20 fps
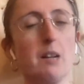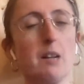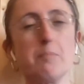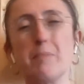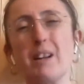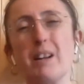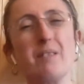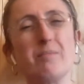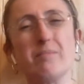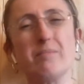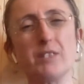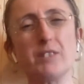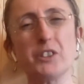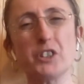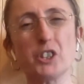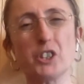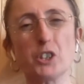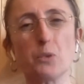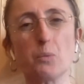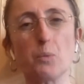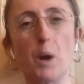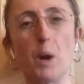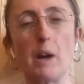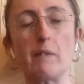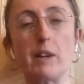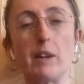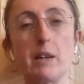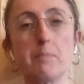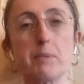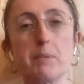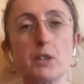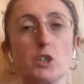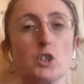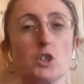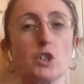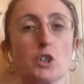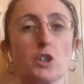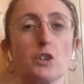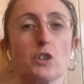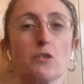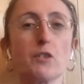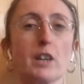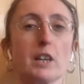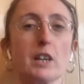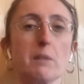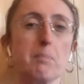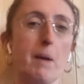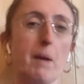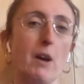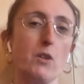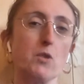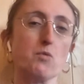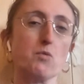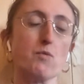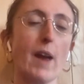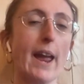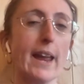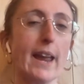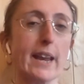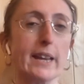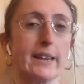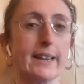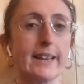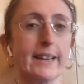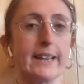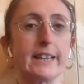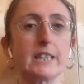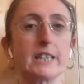but you shouldn't worry, because the good thing about the rain